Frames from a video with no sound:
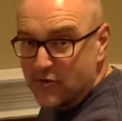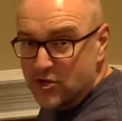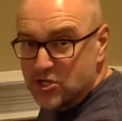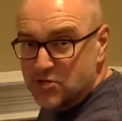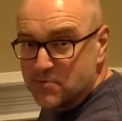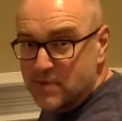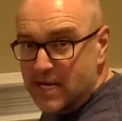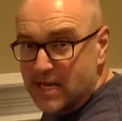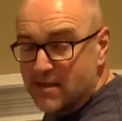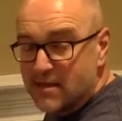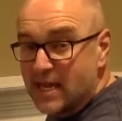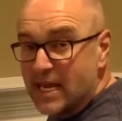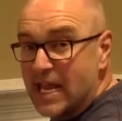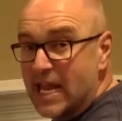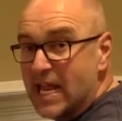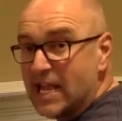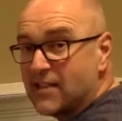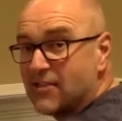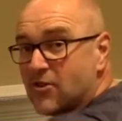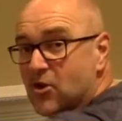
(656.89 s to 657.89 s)
which means that
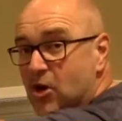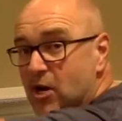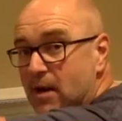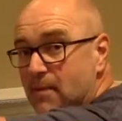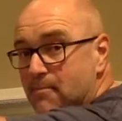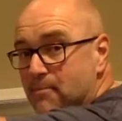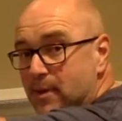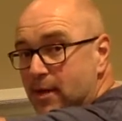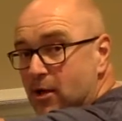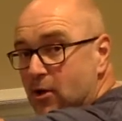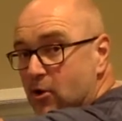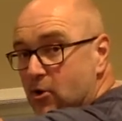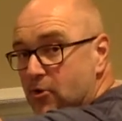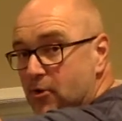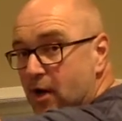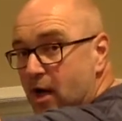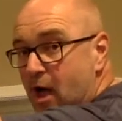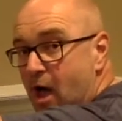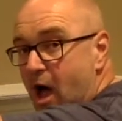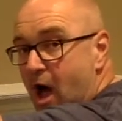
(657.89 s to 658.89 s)
it's going to build
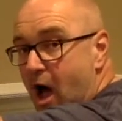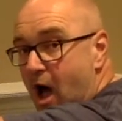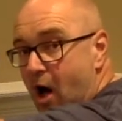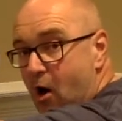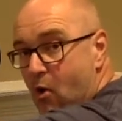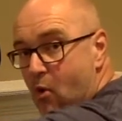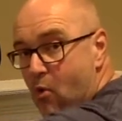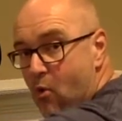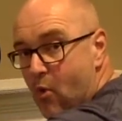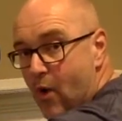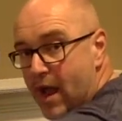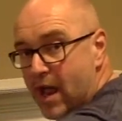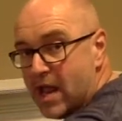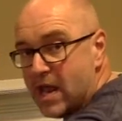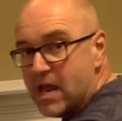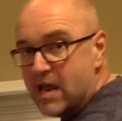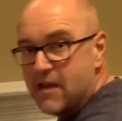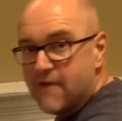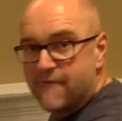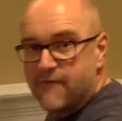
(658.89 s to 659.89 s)

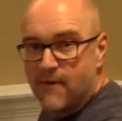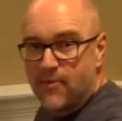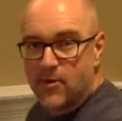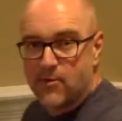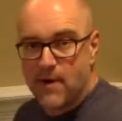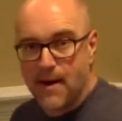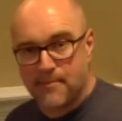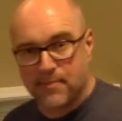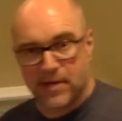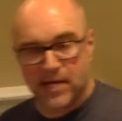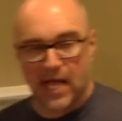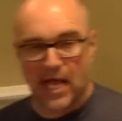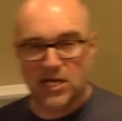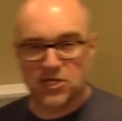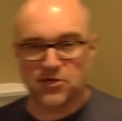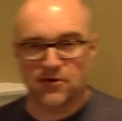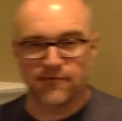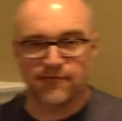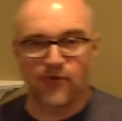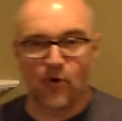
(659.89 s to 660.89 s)
away from the
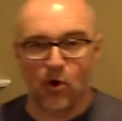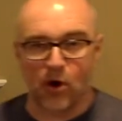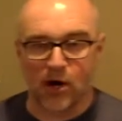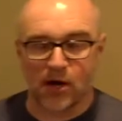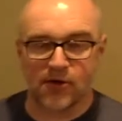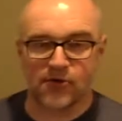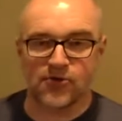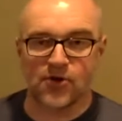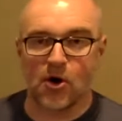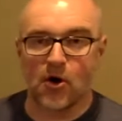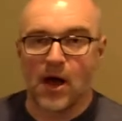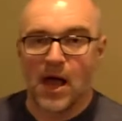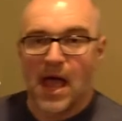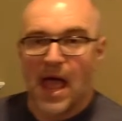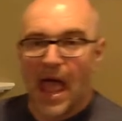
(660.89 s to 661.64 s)
replication fork. So